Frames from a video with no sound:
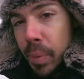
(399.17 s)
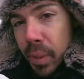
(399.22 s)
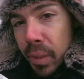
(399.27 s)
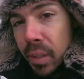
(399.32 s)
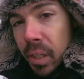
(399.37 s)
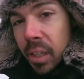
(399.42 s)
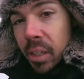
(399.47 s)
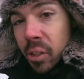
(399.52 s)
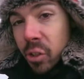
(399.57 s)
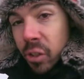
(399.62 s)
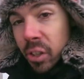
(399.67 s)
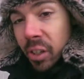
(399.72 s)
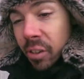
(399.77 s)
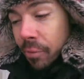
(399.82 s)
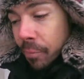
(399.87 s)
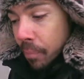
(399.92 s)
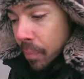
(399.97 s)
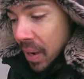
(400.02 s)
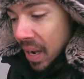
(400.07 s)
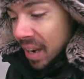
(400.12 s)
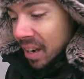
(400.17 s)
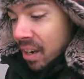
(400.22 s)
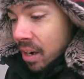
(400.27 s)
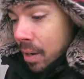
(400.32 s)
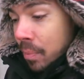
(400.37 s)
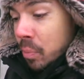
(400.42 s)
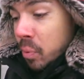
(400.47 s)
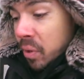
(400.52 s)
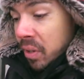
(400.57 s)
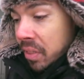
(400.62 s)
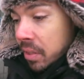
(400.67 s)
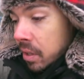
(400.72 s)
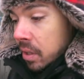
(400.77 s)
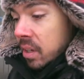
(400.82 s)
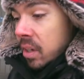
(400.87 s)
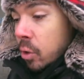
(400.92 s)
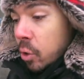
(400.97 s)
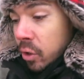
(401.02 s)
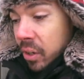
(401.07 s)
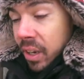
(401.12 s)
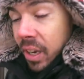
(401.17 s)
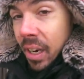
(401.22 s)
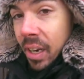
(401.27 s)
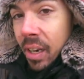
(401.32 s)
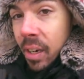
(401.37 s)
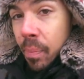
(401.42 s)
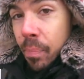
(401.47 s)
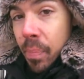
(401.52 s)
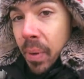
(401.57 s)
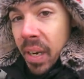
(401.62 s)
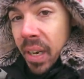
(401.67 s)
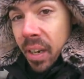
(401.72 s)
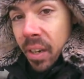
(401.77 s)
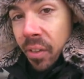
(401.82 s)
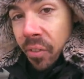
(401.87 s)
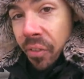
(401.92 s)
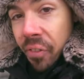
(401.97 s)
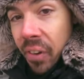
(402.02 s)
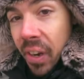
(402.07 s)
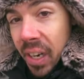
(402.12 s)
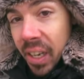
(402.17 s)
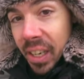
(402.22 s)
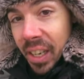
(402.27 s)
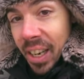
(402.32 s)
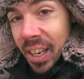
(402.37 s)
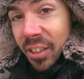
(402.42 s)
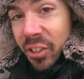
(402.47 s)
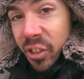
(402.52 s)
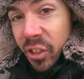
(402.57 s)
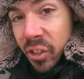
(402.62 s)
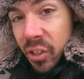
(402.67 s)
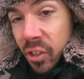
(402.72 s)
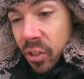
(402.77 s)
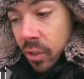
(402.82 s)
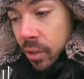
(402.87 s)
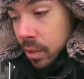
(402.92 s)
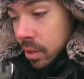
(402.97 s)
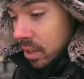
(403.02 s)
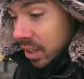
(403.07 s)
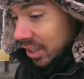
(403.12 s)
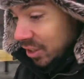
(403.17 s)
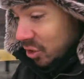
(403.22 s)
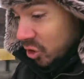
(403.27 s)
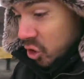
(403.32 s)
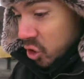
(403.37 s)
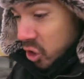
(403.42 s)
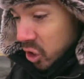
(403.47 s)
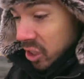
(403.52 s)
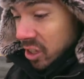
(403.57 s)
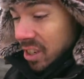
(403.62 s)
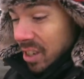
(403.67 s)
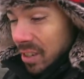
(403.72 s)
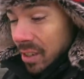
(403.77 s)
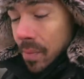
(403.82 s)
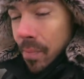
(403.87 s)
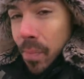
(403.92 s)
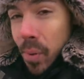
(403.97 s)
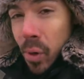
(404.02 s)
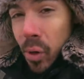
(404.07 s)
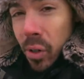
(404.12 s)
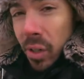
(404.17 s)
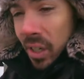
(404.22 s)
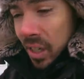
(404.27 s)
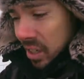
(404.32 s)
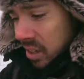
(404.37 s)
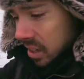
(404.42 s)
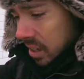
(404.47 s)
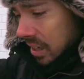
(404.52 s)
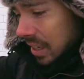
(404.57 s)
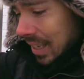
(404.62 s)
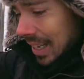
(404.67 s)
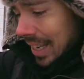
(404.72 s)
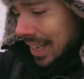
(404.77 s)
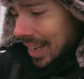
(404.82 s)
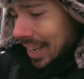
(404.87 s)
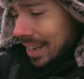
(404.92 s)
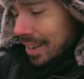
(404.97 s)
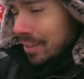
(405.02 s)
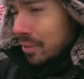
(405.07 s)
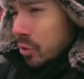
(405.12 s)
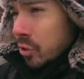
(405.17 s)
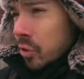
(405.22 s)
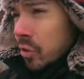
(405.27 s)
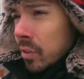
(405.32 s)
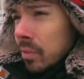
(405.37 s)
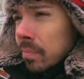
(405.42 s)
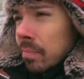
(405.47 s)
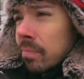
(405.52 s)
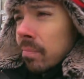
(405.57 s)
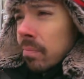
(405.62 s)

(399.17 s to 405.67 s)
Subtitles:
Building yourself back up with organic bacon fatty acids is just as important as cleaning house.